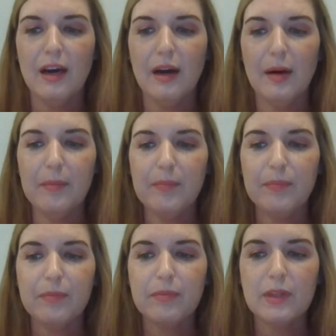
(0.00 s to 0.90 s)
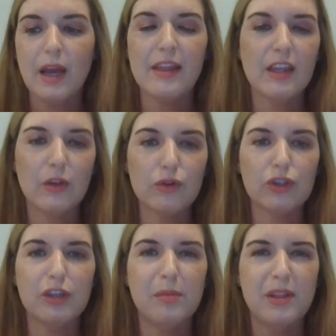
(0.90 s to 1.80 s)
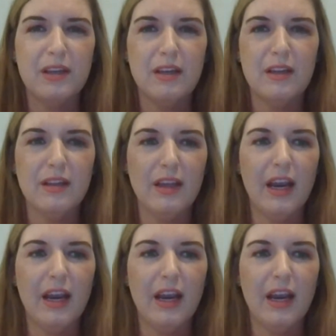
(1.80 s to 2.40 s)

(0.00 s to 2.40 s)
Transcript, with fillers: Um, I think those are some of the,